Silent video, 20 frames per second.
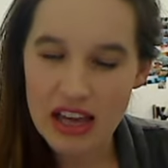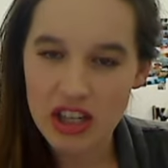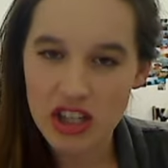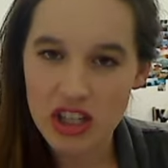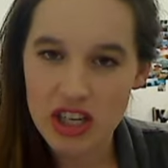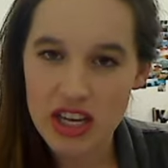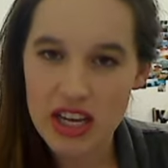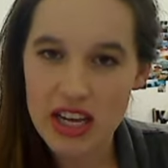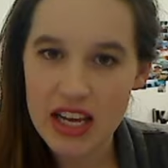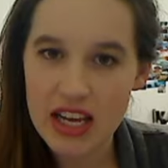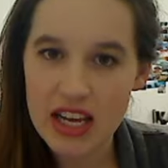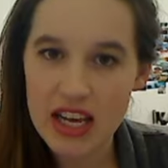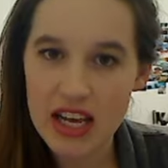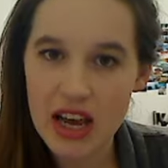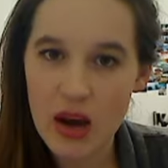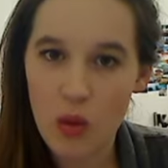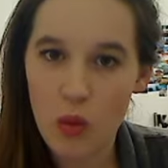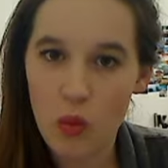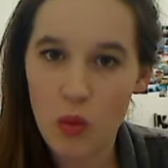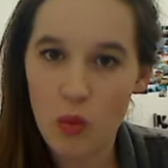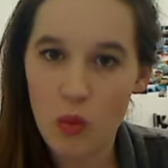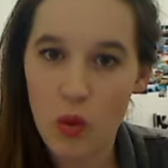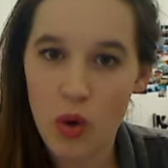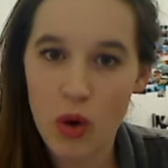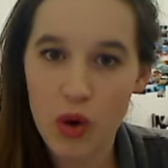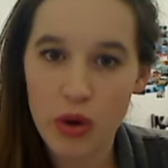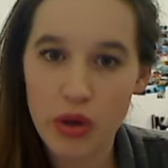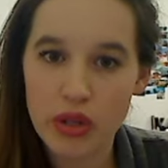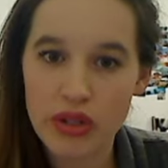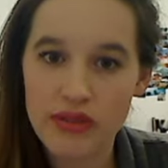she
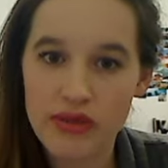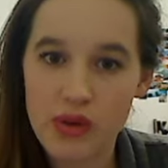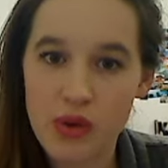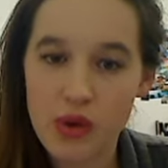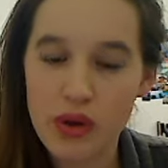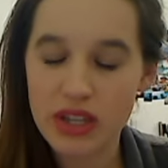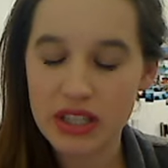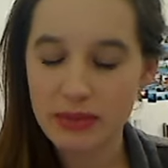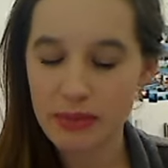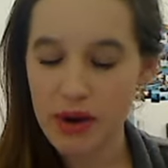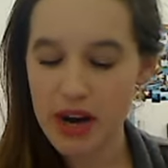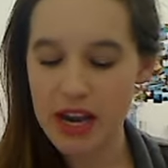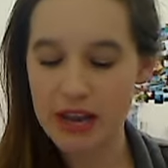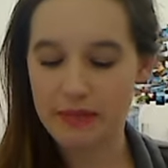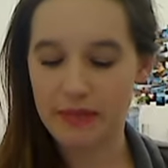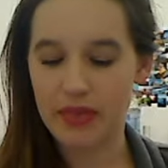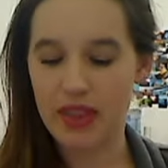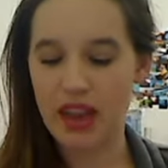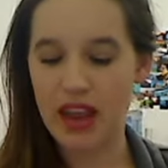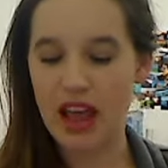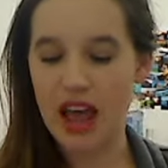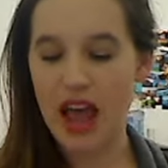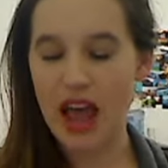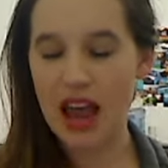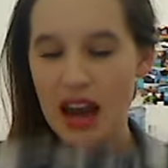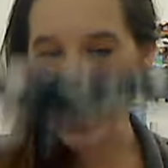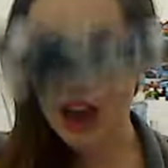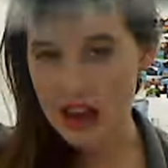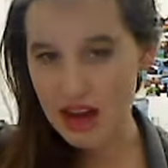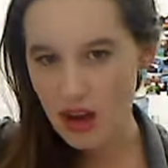works for Esprit.
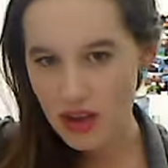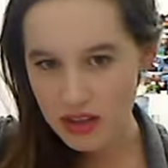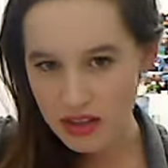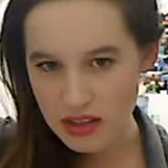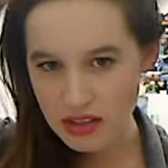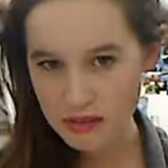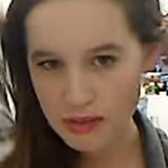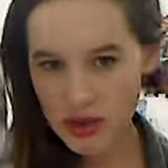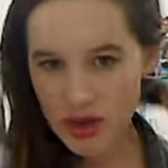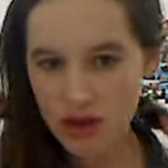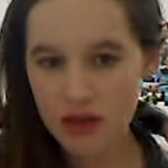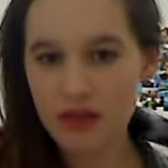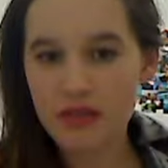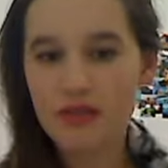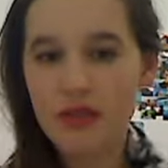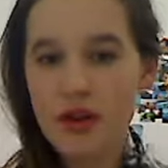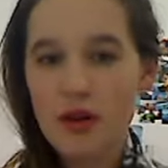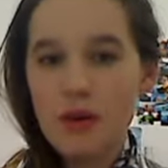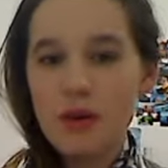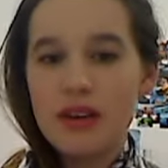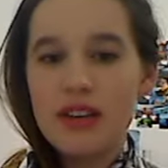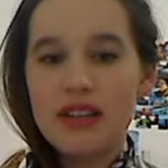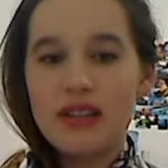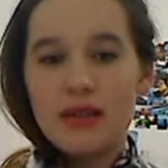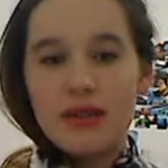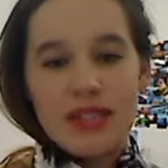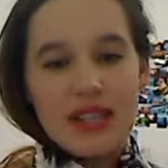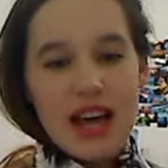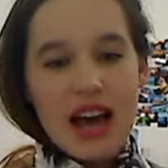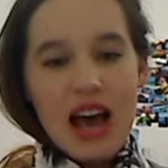And I got this beautiful
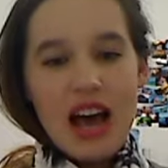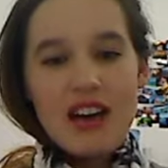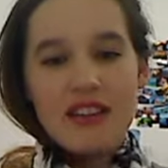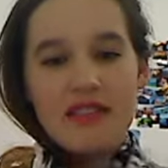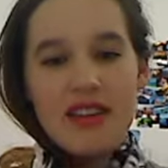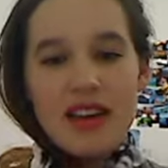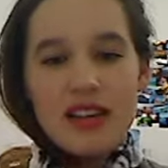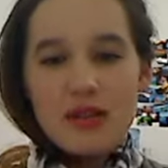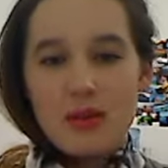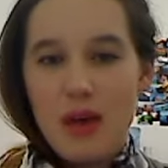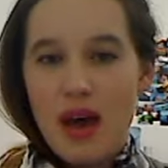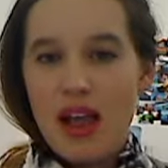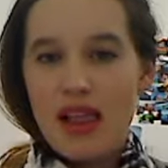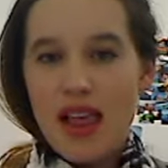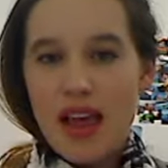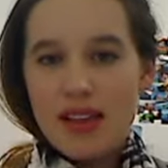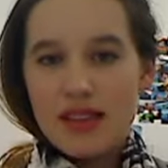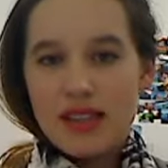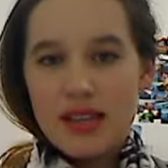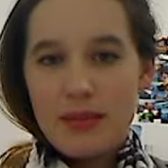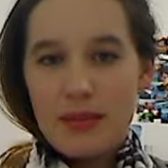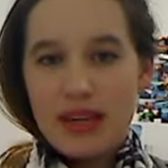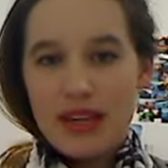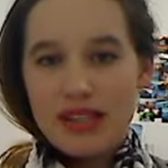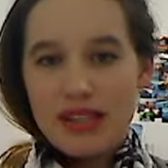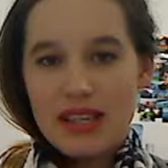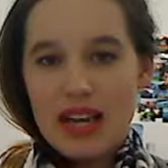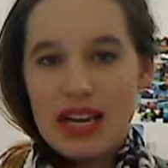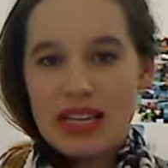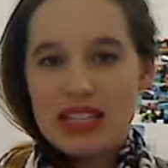little scarf as well as some
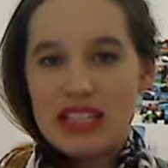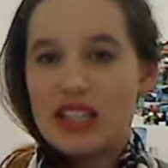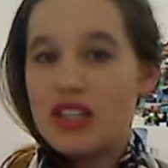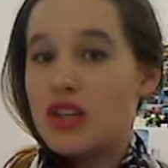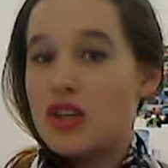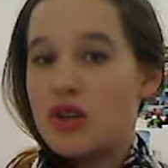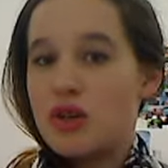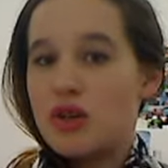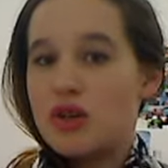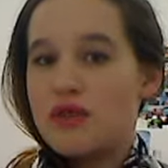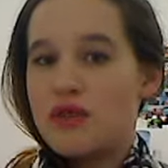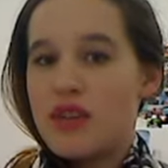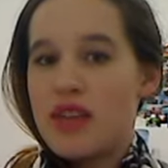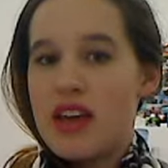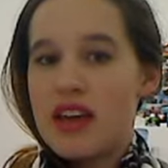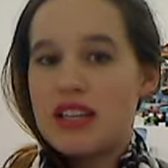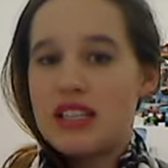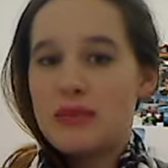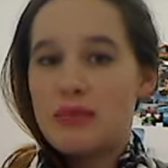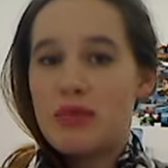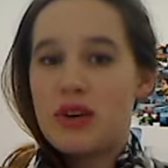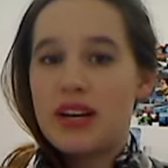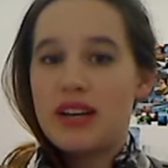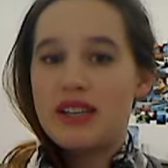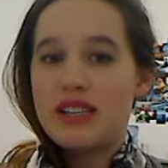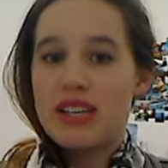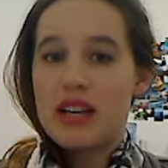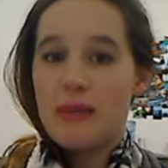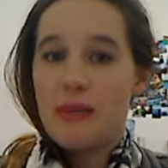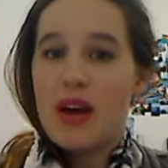exciting news for their
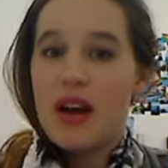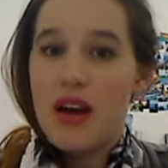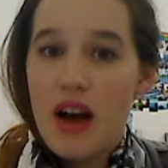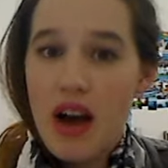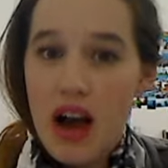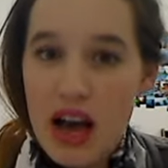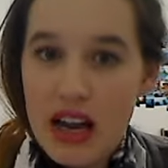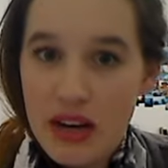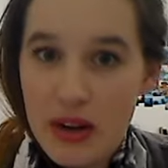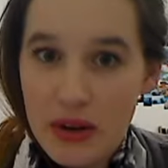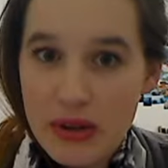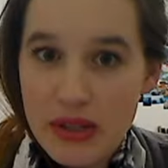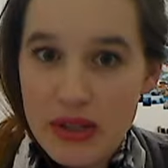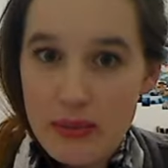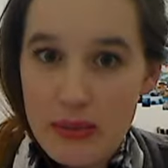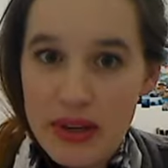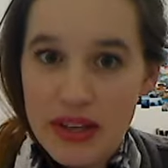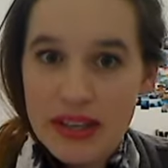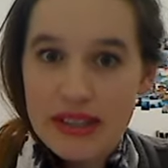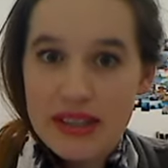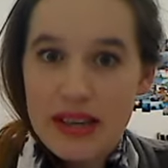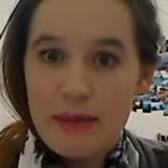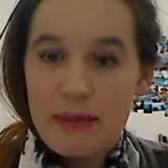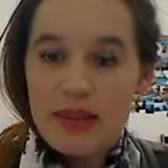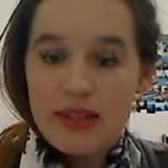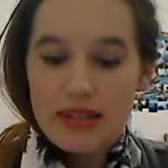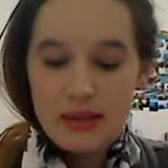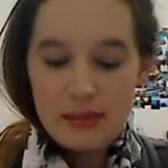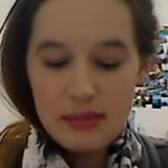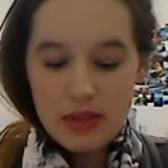spring summer. I know spring
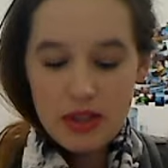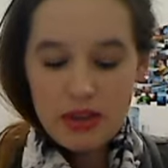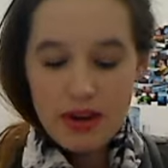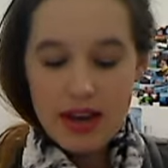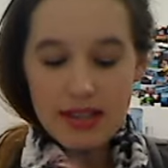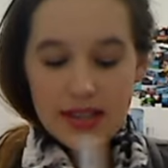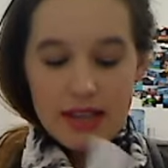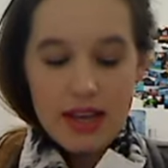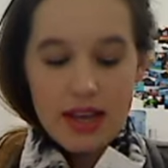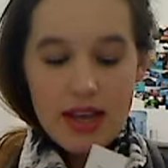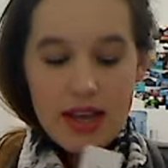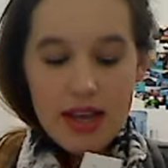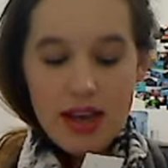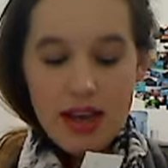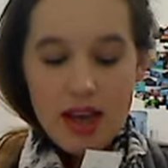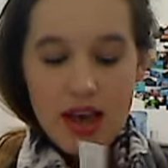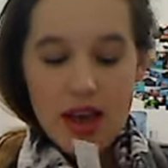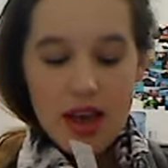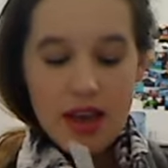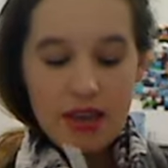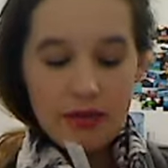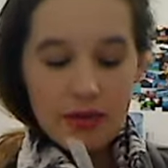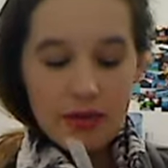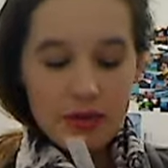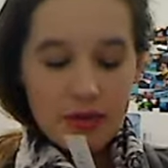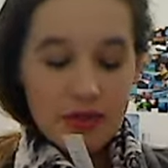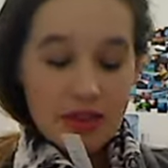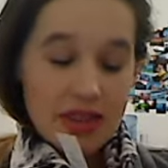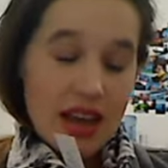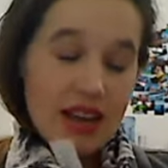summer seems crazy.
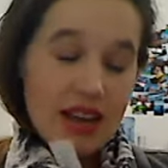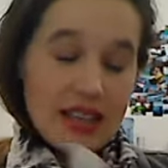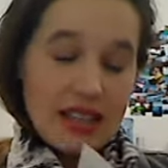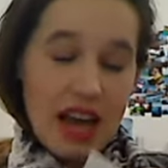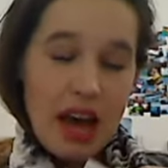That is